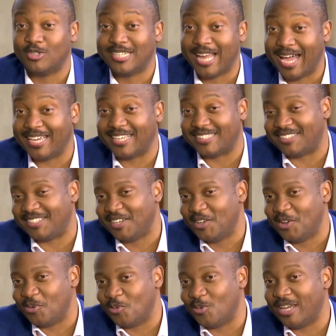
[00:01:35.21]
Tonight,
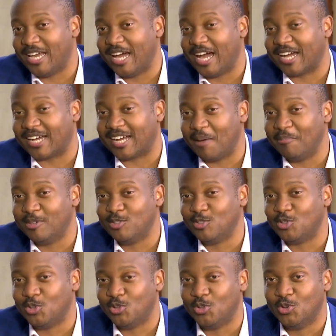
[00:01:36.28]
we are
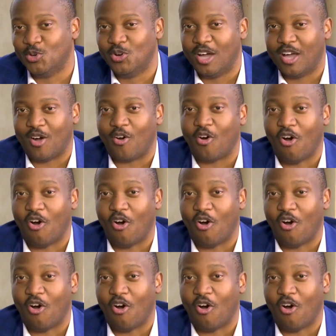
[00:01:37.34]
coming to you